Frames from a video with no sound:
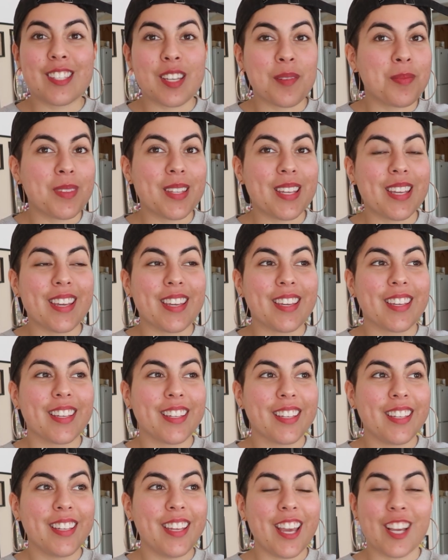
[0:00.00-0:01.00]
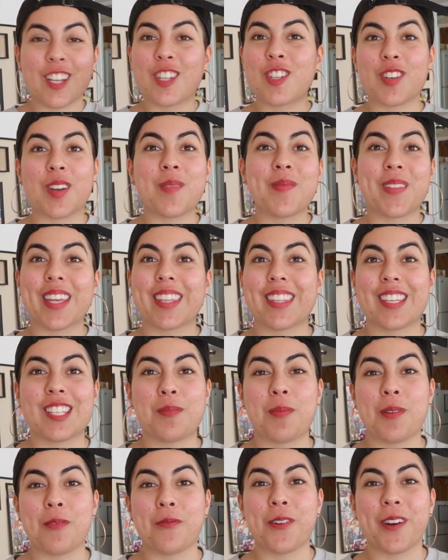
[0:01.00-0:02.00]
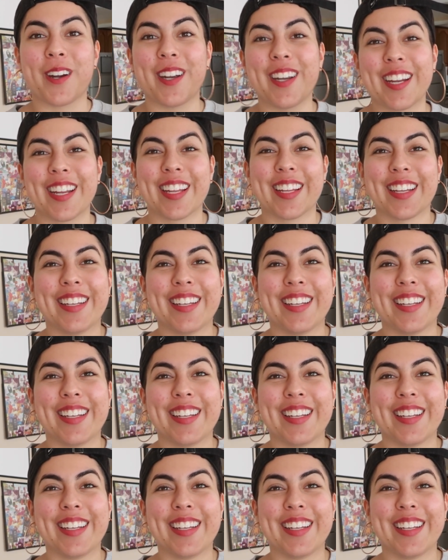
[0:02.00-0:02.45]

something extreme like this before.